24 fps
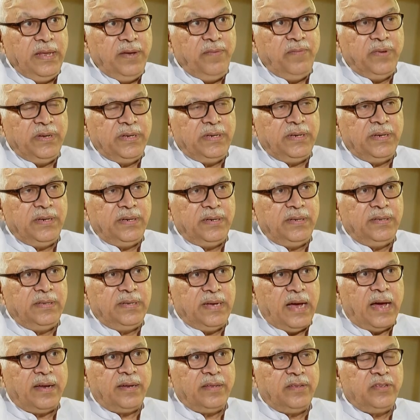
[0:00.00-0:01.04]
thing which the
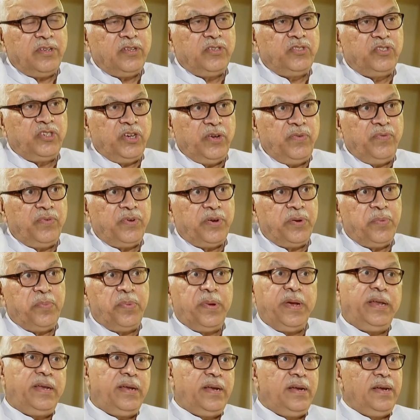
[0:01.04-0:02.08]
RSS chief
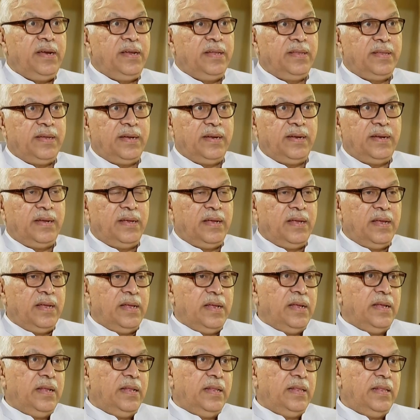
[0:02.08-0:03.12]
repeatedly said,
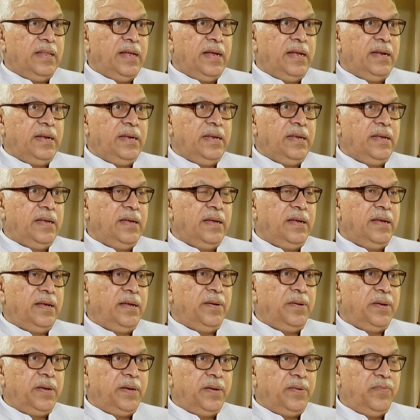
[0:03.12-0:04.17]
that
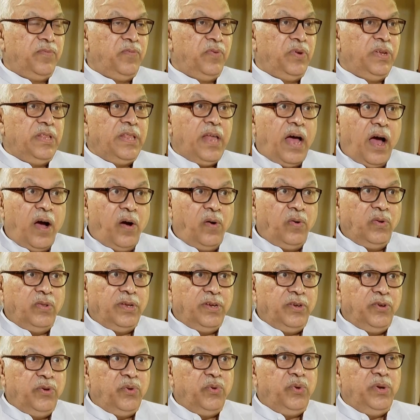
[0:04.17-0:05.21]
without
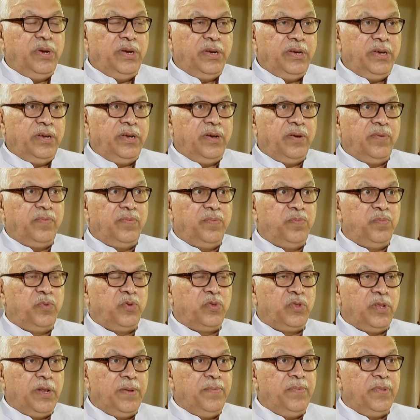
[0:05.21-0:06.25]
the unity of
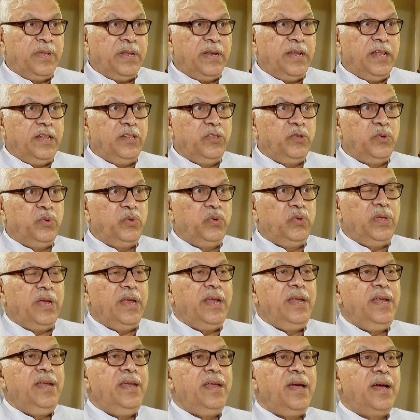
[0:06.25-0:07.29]
Muslims and Hindus,
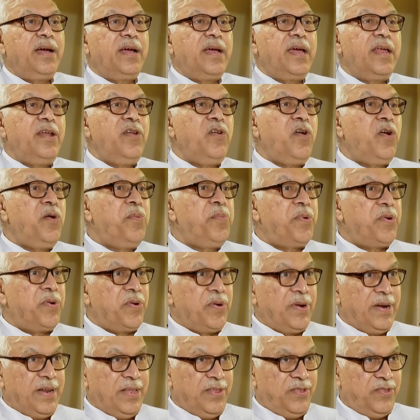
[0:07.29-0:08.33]
India cannot
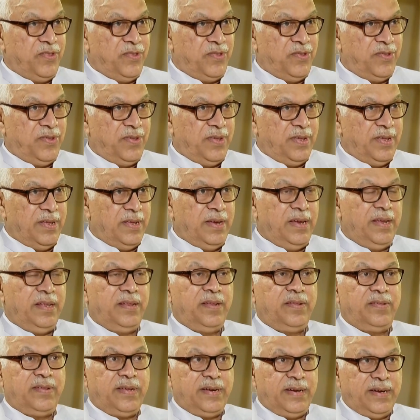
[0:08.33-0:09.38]
progress. He
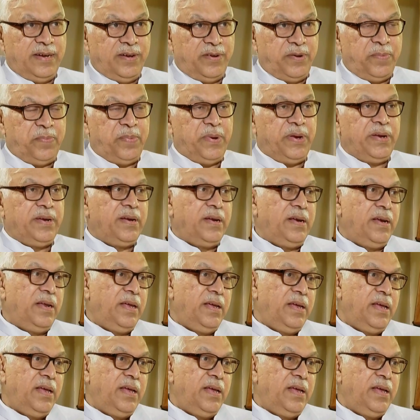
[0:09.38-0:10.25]
said it repeatedly.